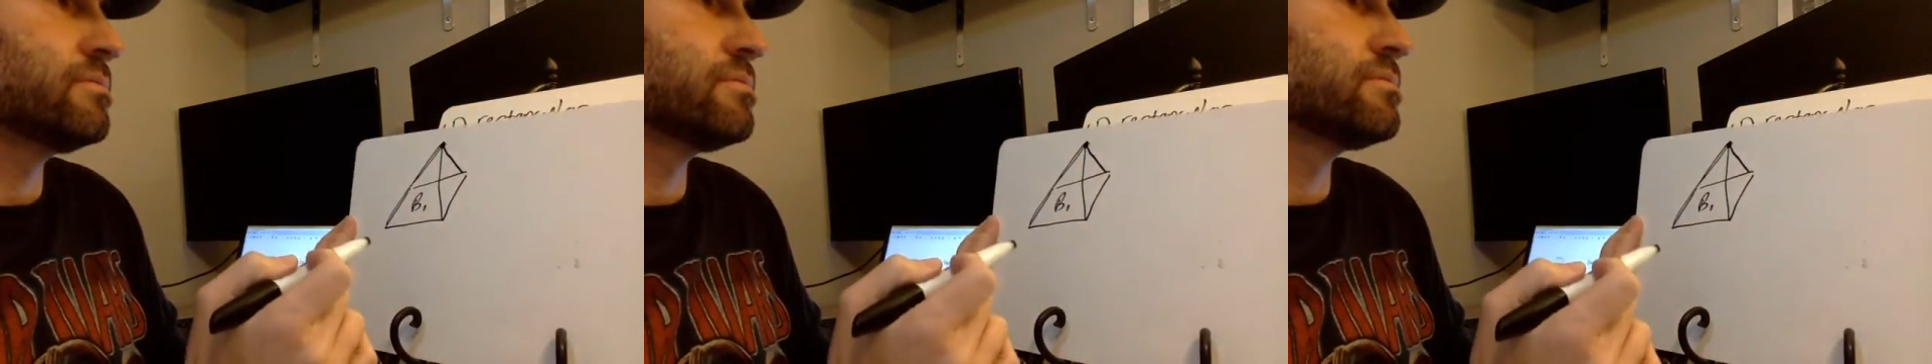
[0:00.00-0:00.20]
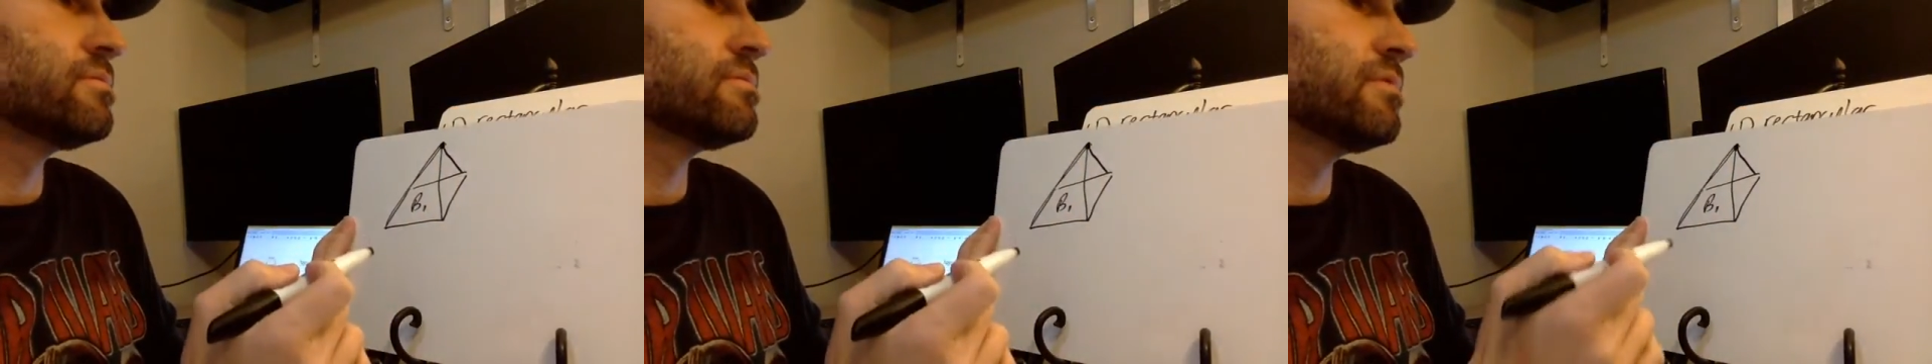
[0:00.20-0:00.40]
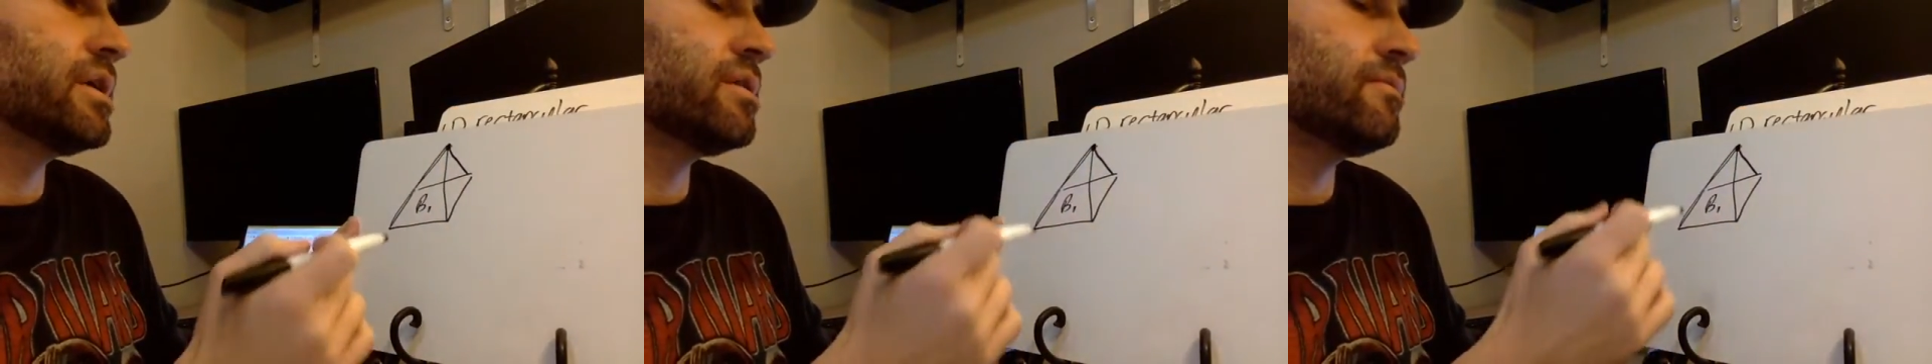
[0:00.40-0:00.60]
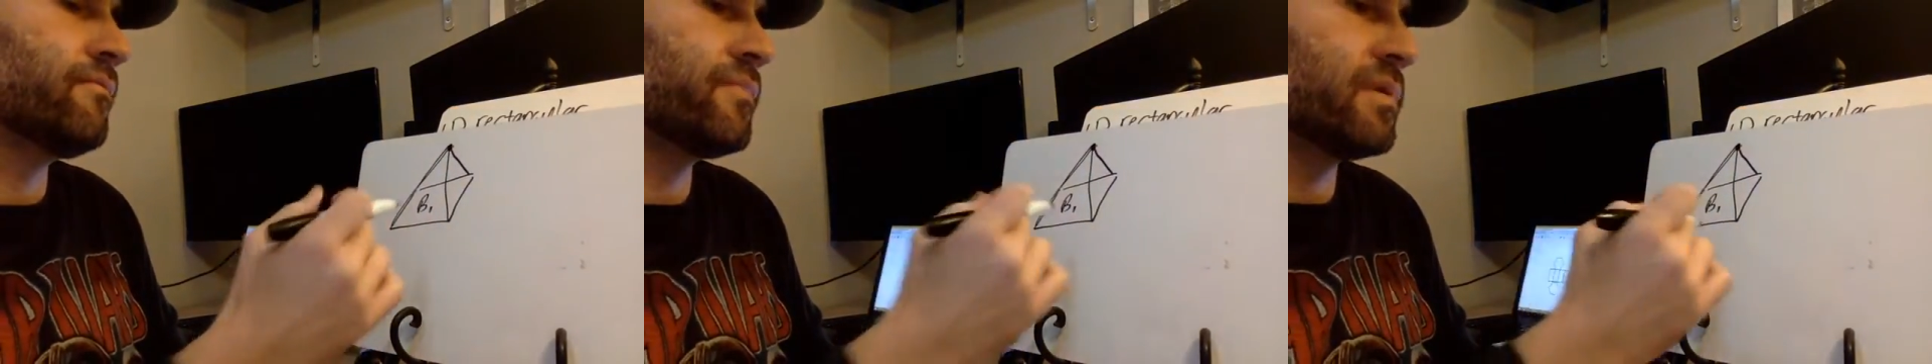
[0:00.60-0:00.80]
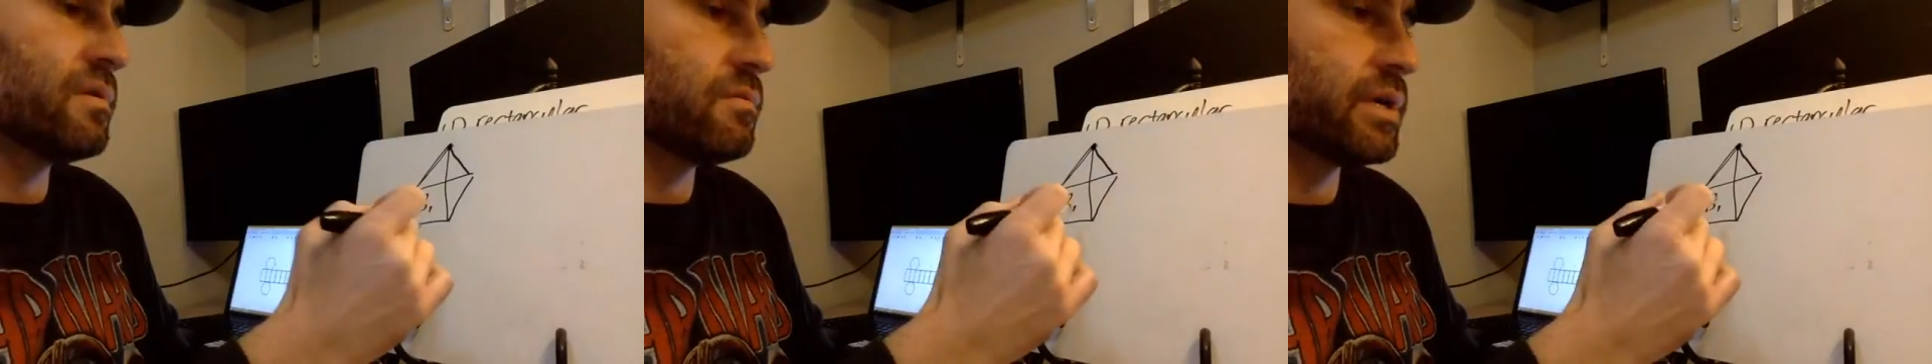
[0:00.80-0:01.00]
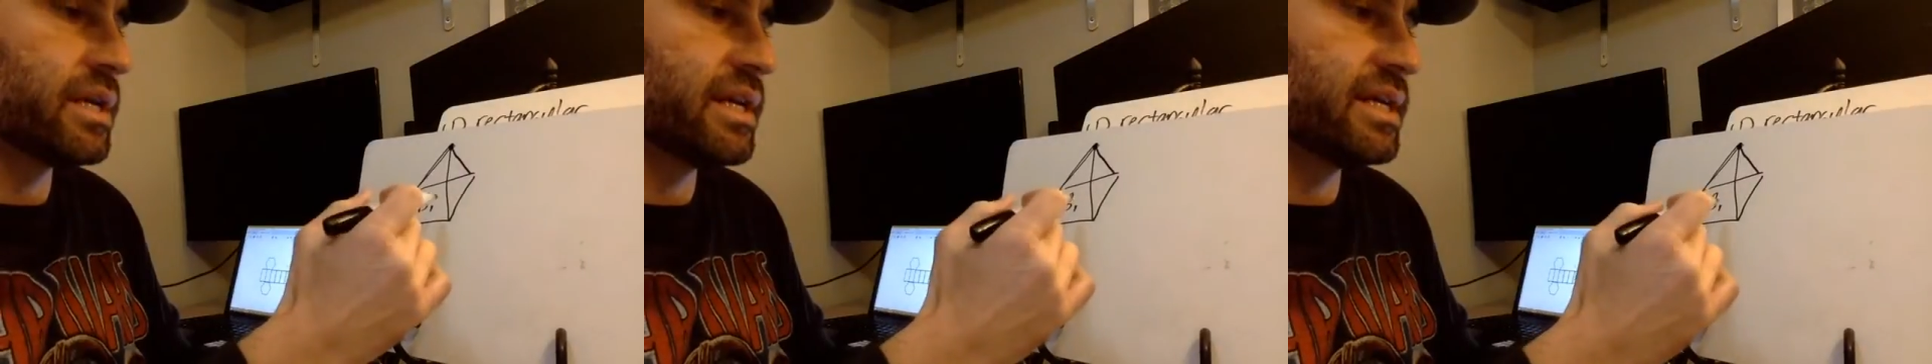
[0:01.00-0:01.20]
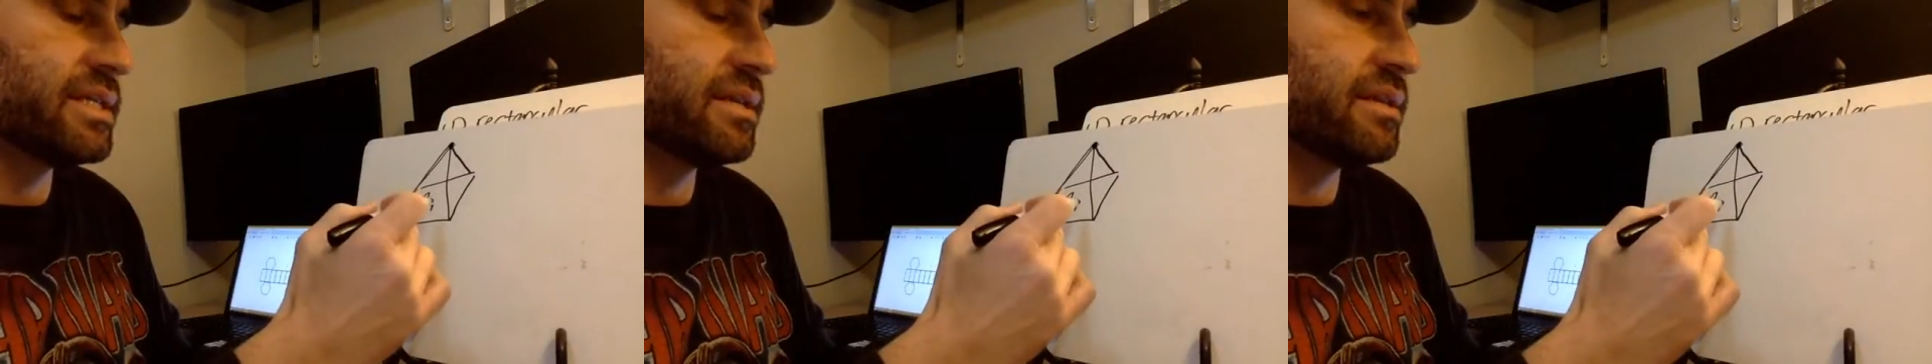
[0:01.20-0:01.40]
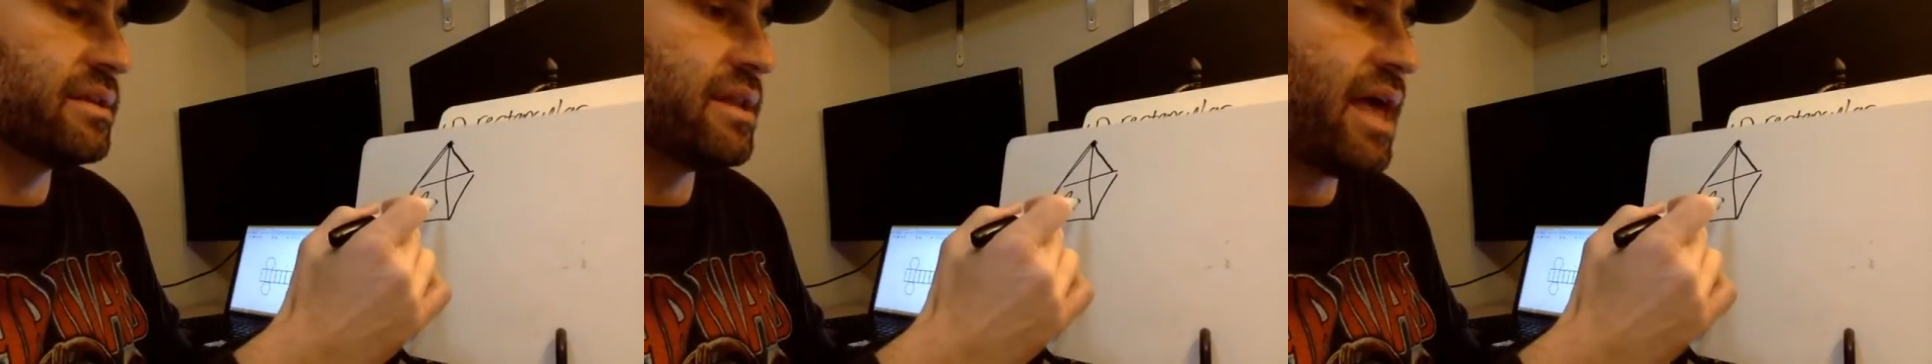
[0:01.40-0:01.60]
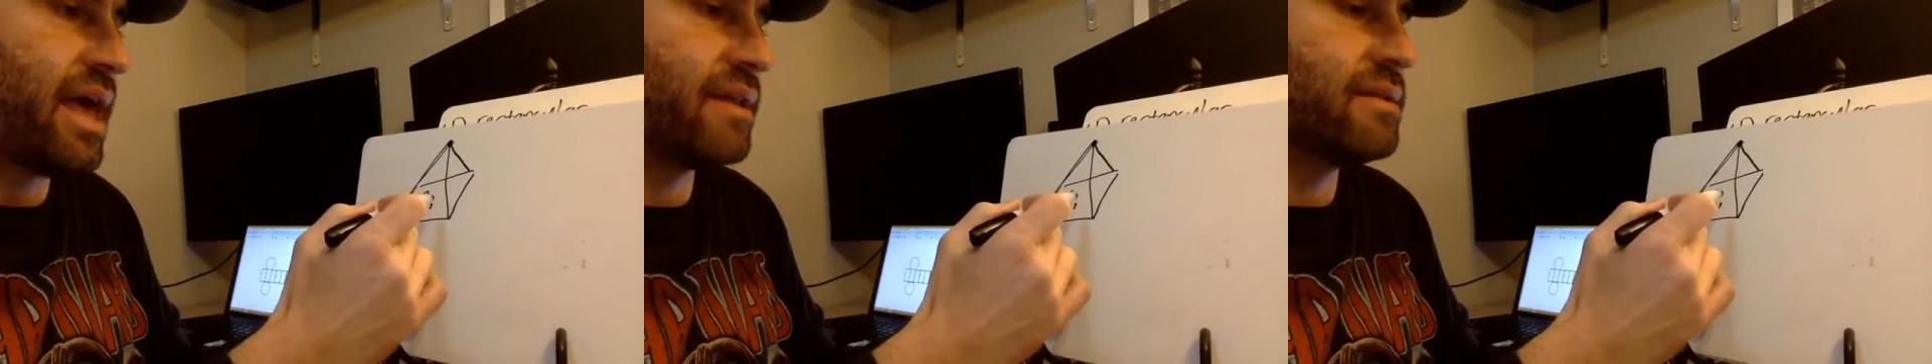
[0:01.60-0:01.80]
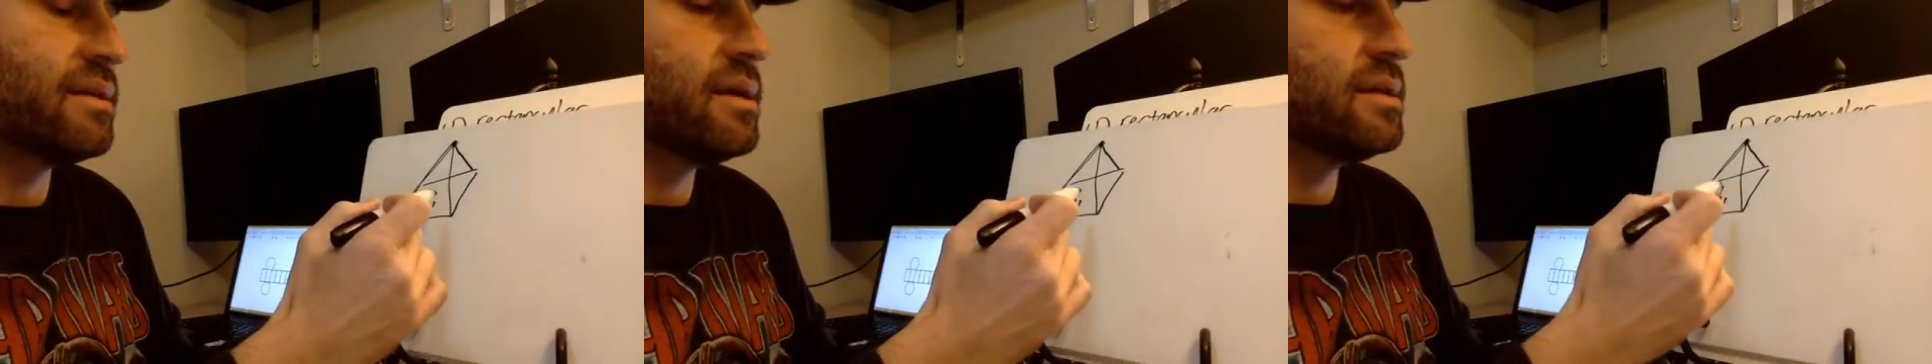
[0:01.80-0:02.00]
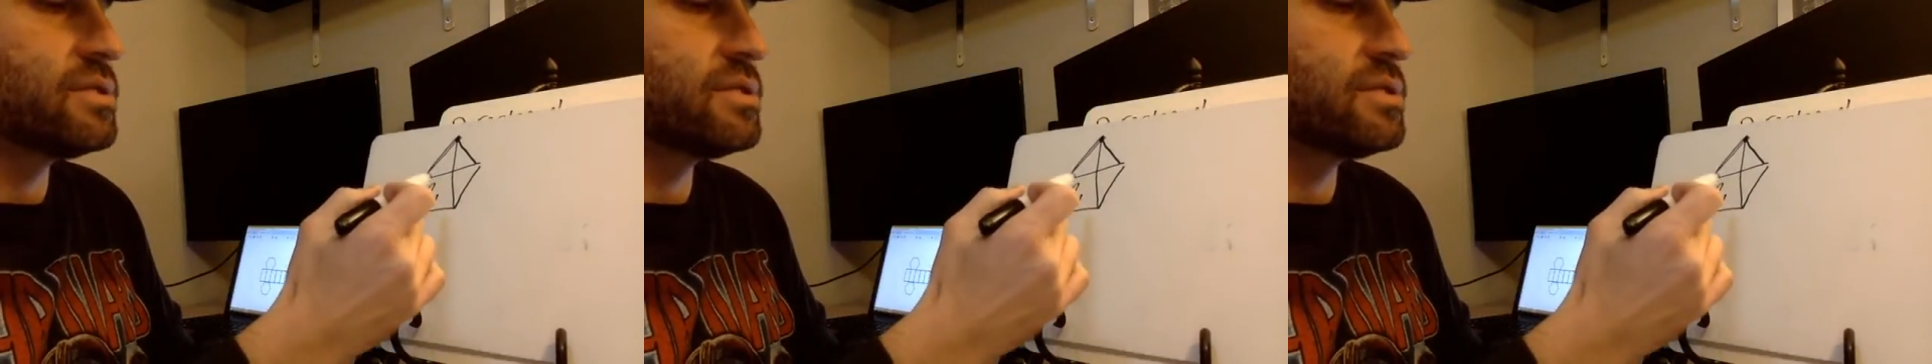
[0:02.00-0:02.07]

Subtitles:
Well, we're going to get to the net. So